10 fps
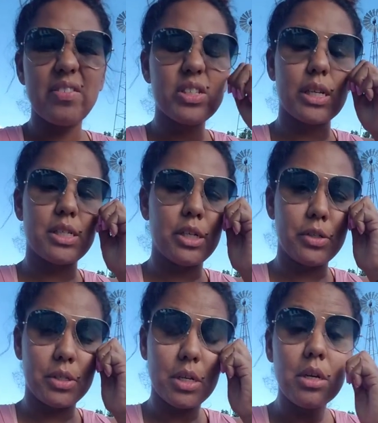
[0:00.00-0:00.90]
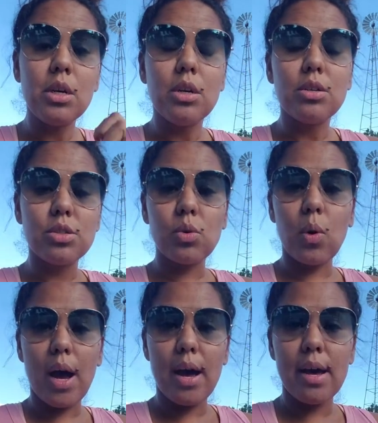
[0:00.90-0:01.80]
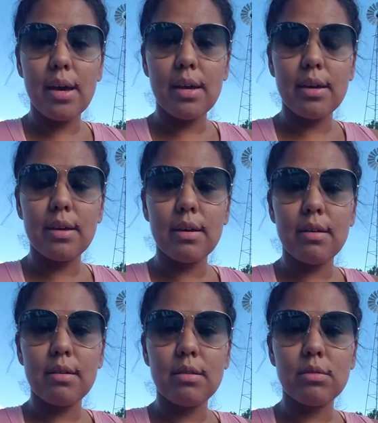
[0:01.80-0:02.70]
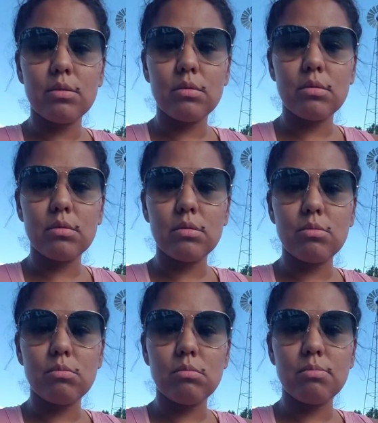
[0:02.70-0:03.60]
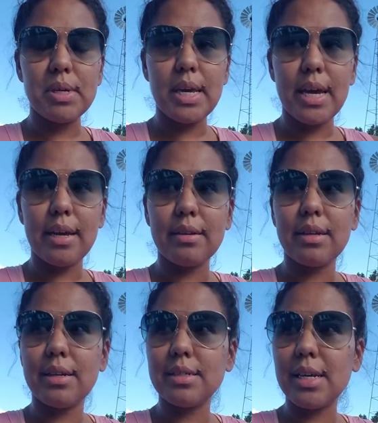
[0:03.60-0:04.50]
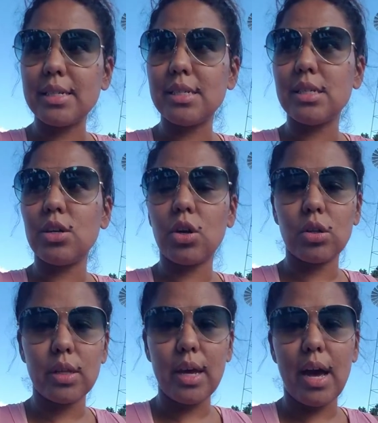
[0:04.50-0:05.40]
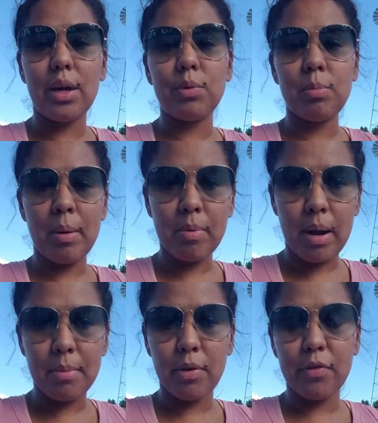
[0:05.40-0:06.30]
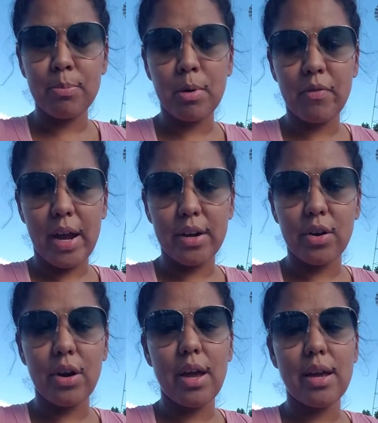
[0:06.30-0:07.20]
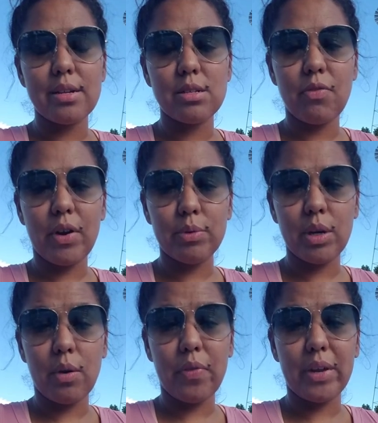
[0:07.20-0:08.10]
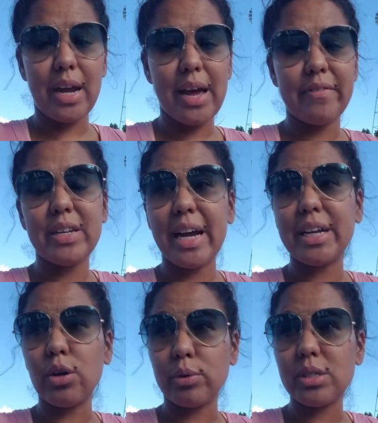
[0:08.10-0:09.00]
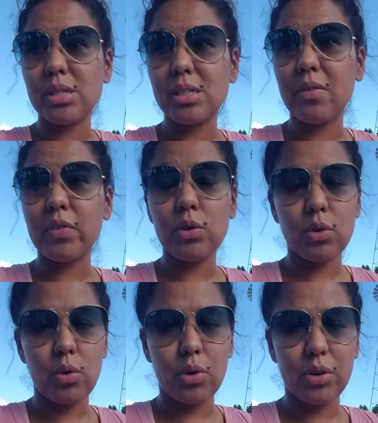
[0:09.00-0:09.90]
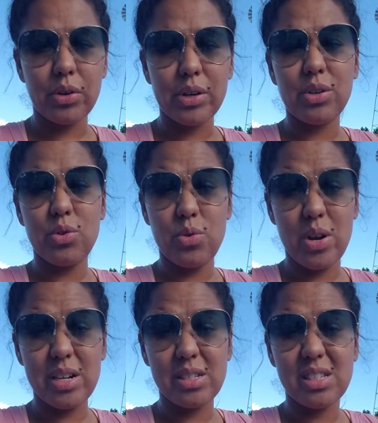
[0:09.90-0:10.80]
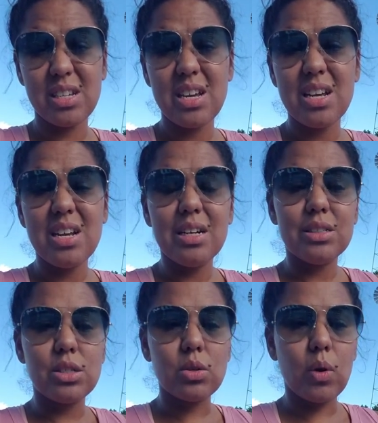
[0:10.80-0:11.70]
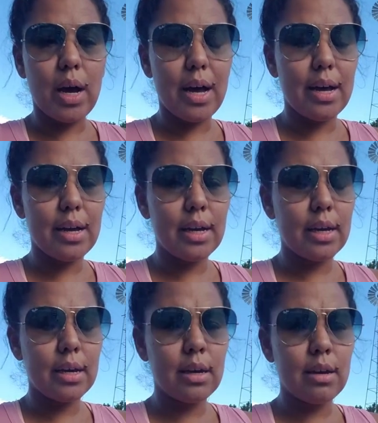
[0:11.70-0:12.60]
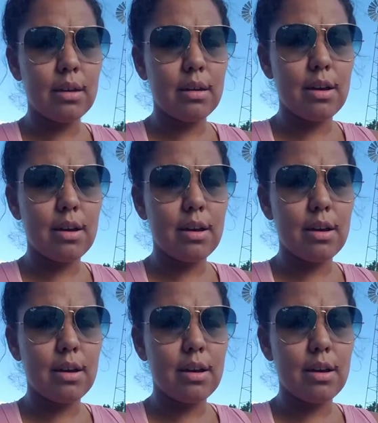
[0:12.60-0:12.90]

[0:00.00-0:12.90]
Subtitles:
6 years. So I began getting tested early on with my primary provider and found out that I have a diagnosis of unicorn uterus. So I